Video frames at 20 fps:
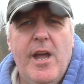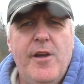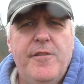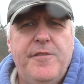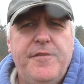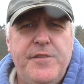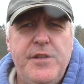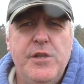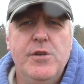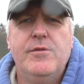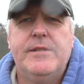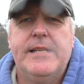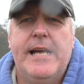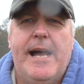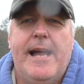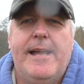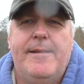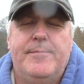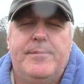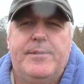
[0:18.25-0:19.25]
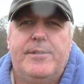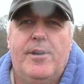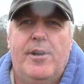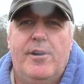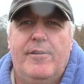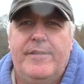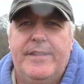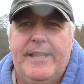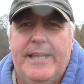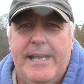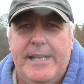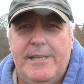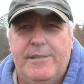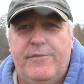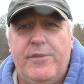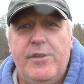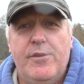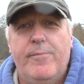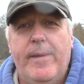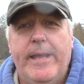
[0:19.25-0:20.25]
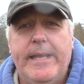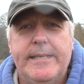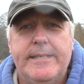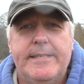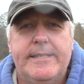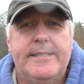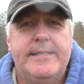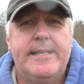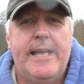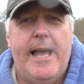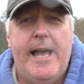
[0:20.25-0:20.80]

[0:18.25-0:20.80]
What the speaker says: a few times over the last few weeks,